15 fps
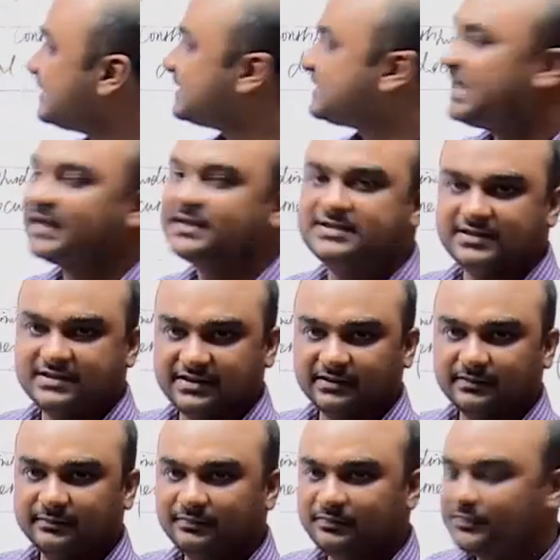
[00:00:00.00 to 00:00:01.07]
sanctity,
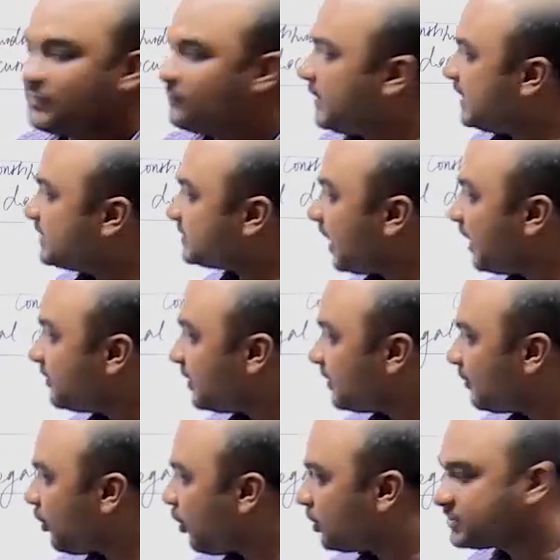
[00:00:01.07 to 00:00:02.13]
whereas
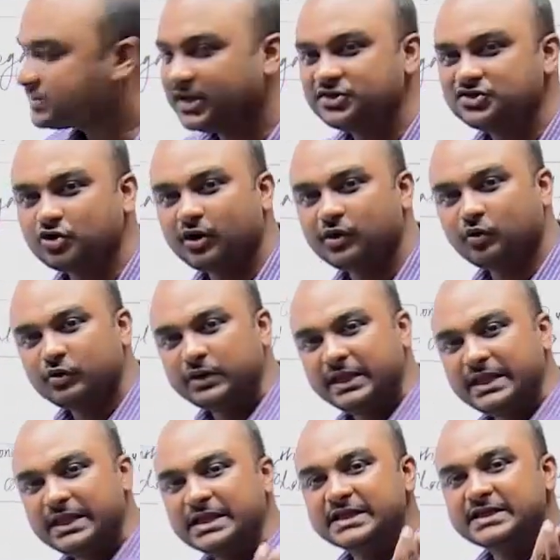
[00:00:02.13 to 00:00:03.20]
other laws enjoy
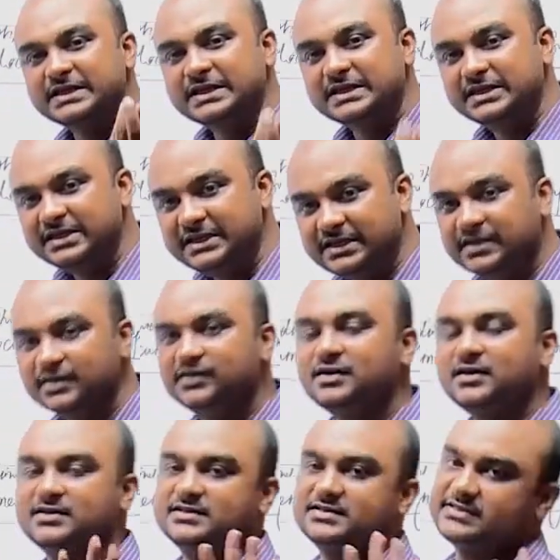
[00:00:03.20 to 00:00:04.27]
only legal
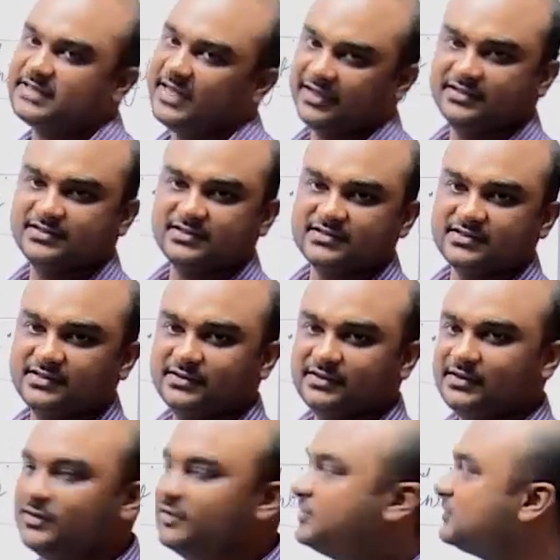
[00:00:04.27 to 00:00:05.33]
sanctity.
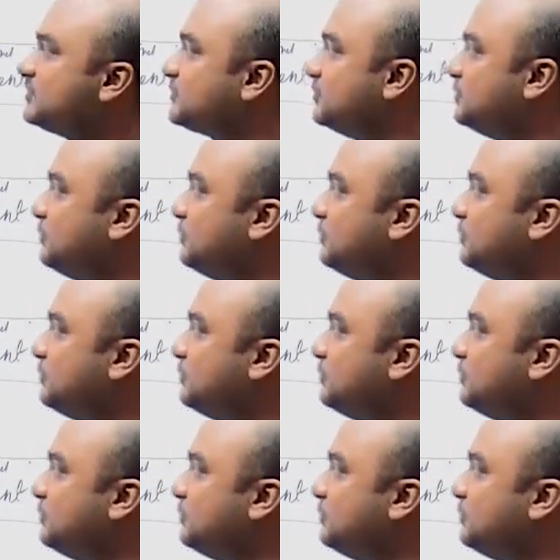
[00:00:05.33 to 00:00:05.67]
So,